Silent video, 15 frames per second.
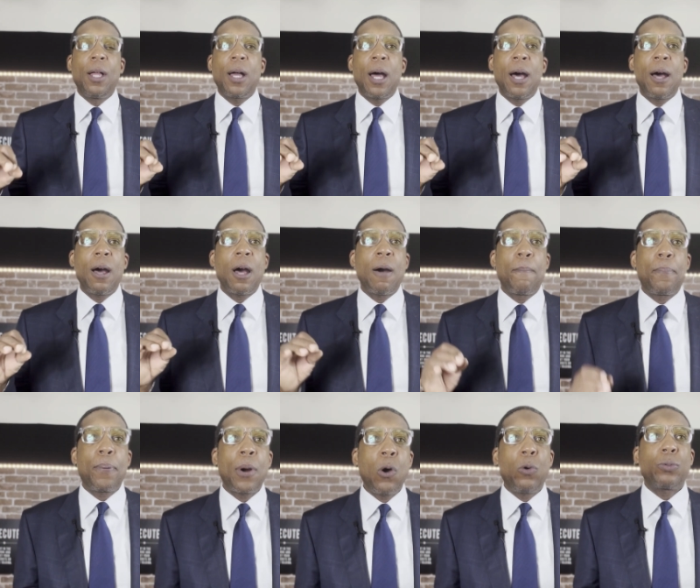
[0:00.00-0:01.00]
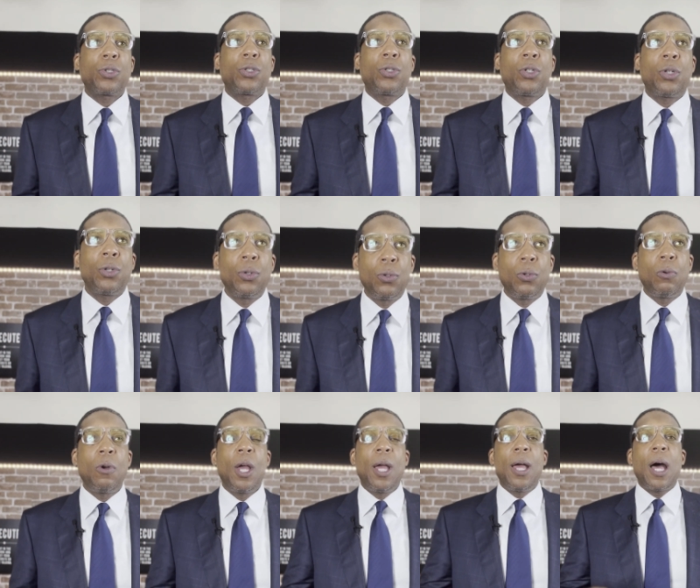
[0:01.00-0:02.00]
uh, approach
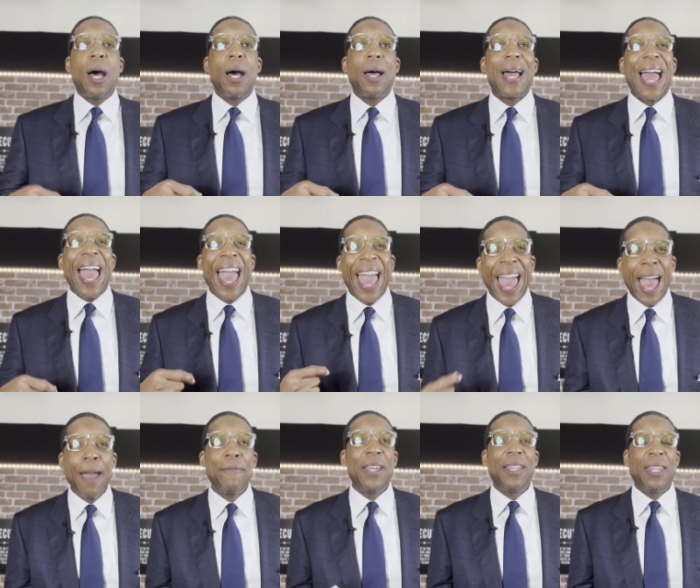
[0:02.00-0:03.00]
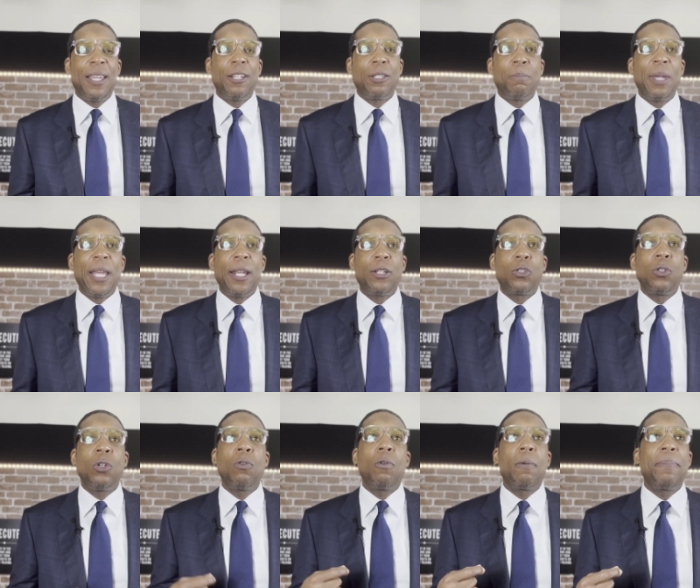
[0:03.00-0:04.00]
to uh, having these meetings,
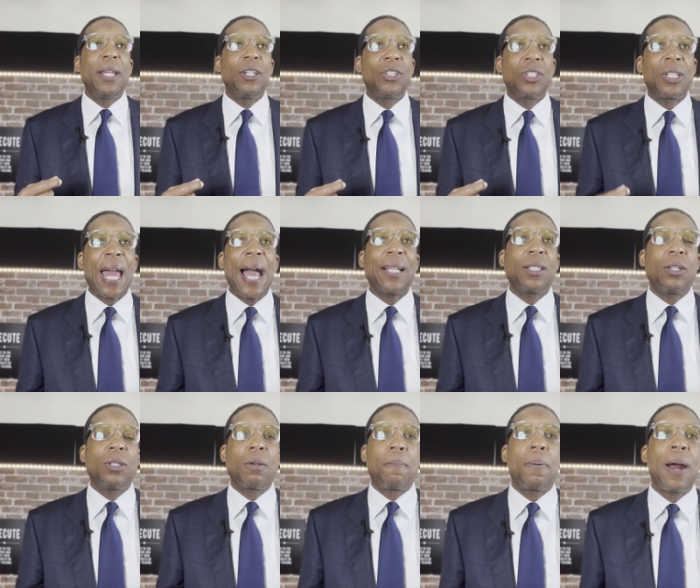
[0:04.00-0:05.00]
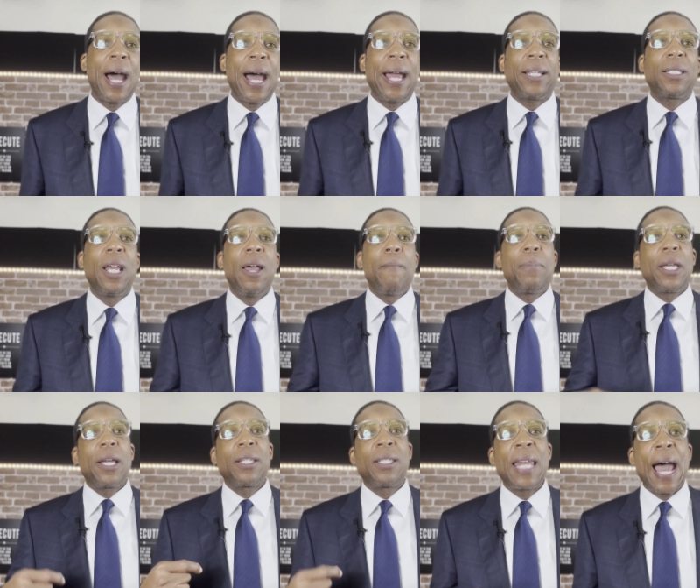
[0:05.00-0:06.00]
you will be shocked and surprised
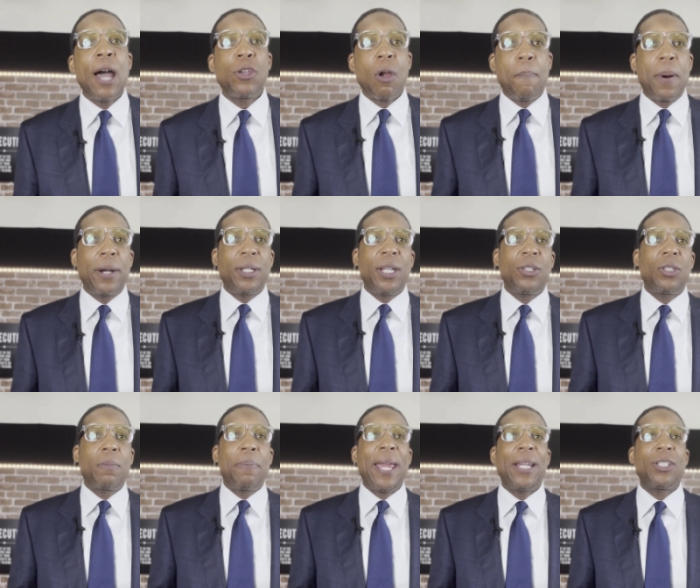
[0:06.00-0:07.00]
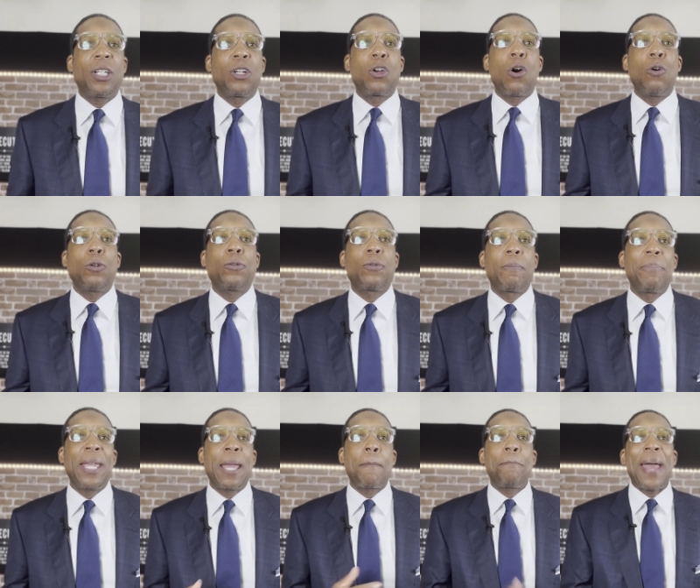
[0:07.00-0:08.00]
because now your participation goes from
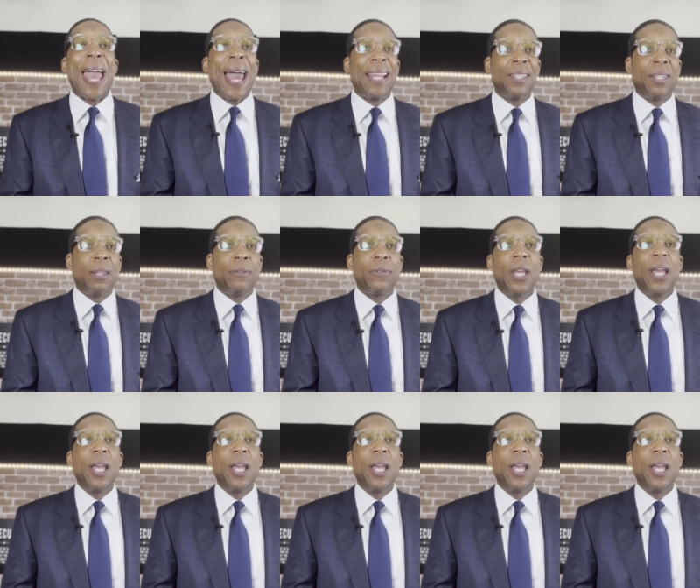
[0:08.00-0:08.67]
being passive